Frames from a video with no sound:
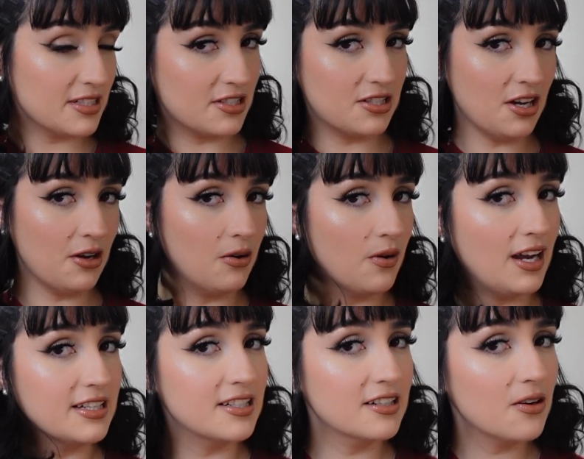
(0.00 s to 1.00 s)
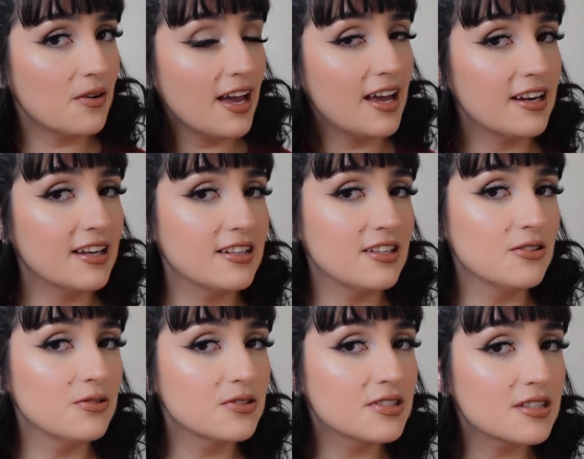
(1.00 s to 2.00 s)
So I did go ahead and
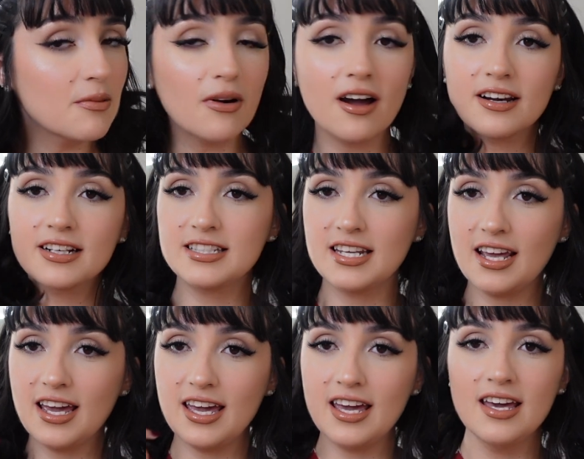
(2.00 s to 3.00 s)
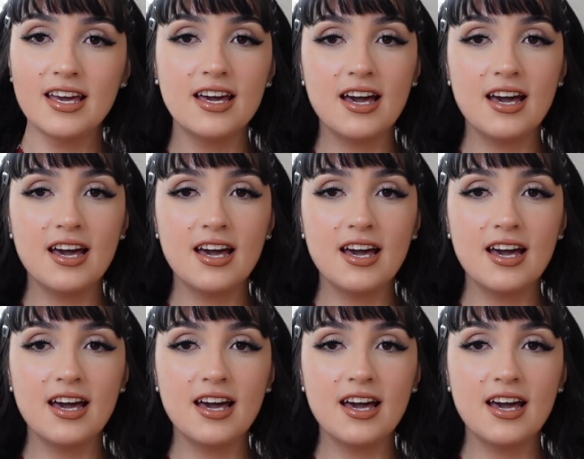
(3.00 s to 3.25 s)
use the product today.